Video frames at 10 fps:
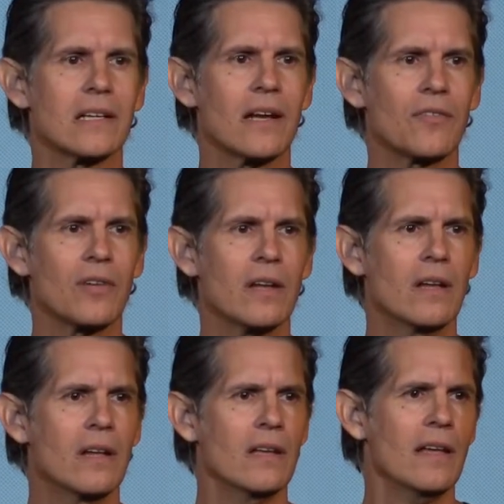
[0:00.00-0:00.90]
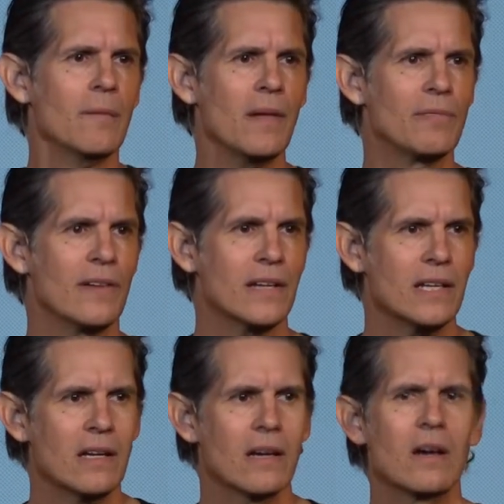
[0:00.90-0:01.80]
And I said, Yeah, I'm not
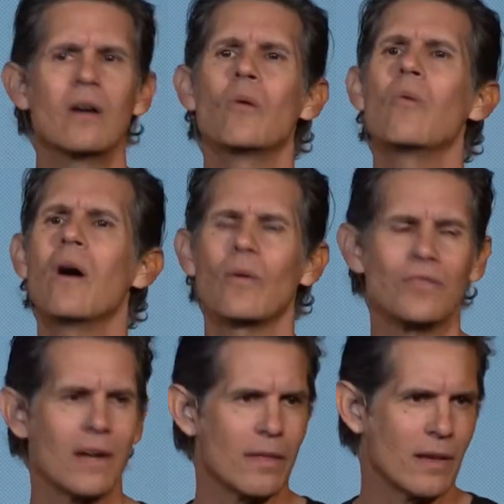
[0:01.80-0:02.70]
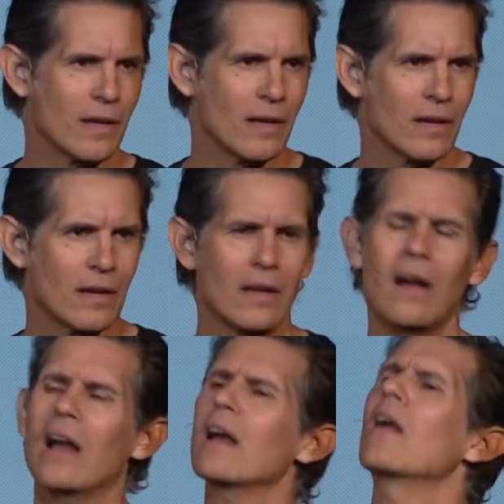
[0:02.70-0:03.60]
funny. What was I thinking?
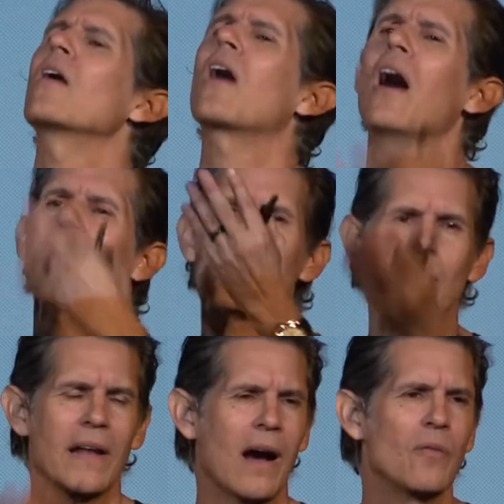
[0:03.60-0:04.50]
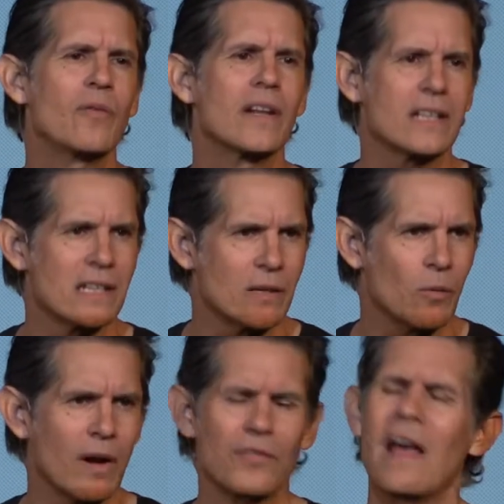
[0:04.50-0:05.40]
I got all caught up in how funny he
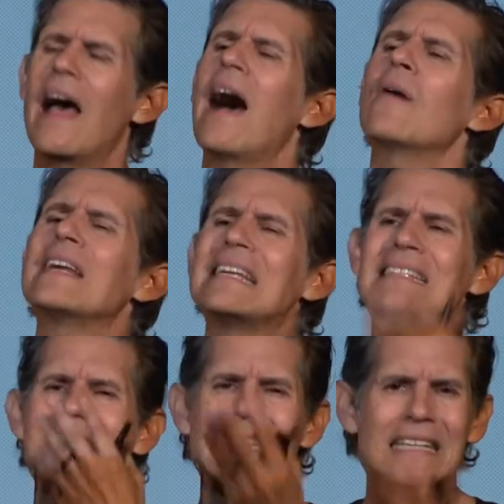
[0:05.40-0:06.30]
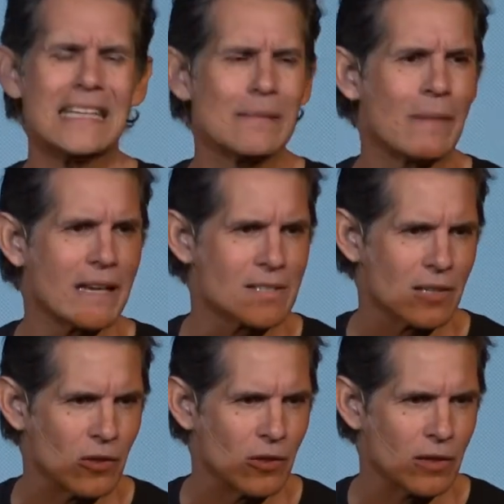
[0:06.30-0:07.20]
was, how easy he makes
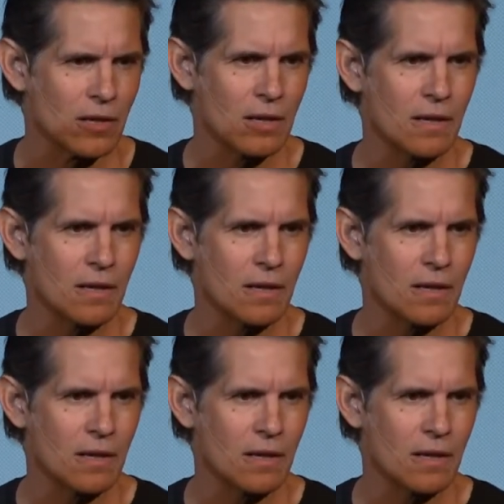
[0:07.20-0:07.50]
it look.